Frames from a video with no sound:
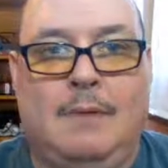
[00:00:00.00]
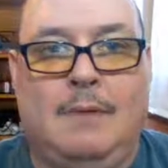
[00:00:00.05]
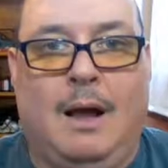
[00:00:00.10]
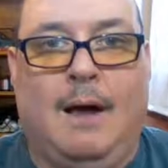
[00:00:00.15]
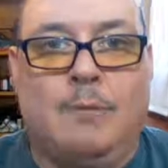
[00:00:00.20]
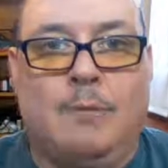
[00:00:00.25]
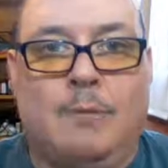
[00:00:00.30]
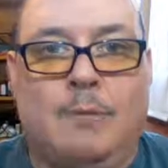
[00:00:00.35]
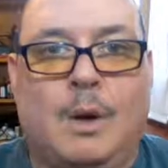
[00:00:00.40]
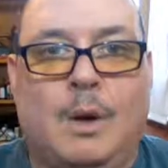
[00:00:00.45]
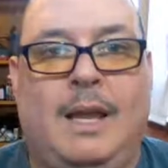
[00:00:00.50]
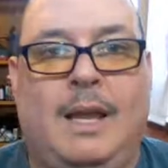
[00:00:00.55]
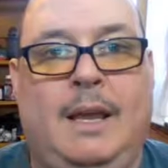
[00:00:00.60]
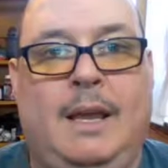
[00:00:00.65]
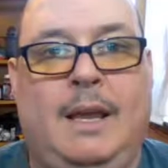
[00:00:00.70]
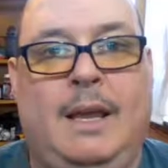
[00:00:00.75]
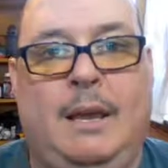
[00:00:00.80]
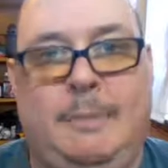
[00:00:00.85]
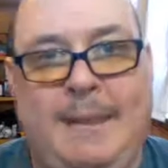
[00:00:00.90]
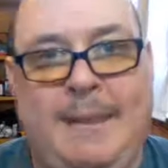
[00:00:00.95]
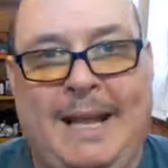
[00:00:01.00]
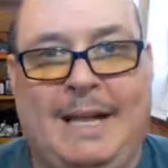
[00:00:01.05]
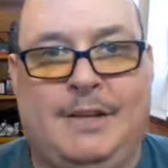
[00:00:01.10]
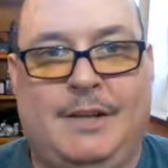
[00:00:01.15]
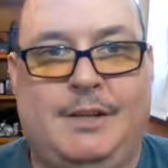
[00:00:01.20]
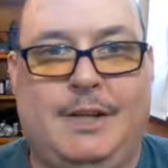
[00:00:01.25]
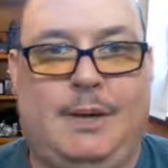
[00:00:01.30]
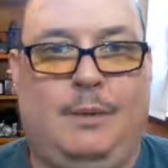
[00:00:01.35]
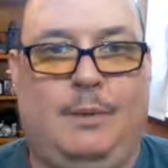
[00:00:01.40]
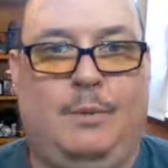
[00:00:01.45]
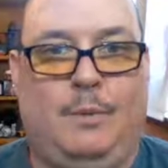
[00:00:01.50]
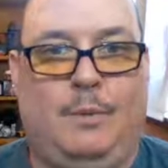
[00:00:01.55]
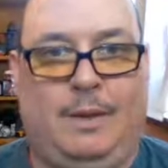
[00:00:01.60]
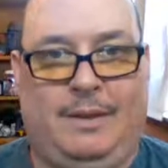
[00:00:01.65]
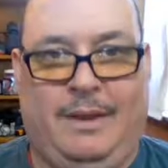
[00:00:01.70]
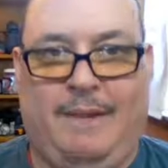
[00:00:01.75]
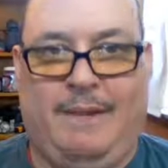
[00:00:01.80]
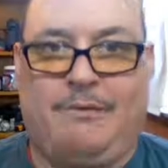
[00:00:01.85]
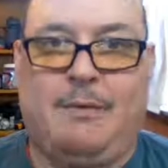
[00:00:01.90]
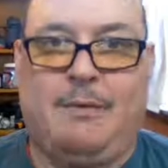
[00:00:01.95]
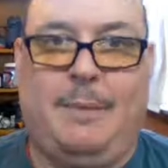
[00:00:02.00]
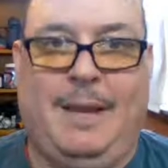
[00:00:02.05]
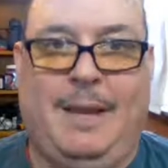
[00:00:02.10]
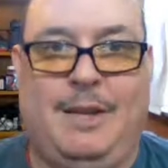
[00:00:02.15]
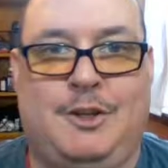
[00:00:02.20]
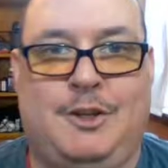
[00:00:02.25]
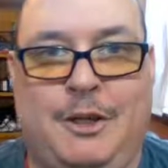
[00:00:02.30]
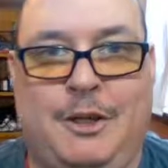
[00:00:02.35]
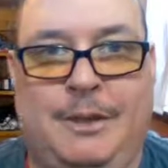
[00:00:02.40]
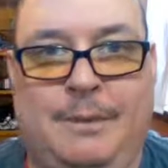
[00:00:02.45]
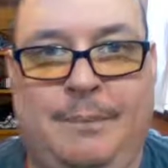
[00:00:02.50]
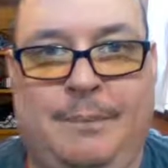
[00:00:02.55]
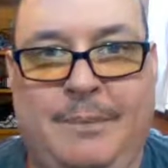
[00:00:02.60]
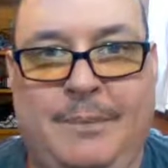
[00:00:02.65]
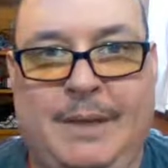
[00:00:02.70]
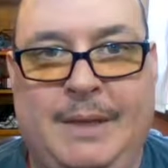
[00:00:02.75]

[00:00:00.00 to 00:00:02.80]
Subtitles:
of working and managing with information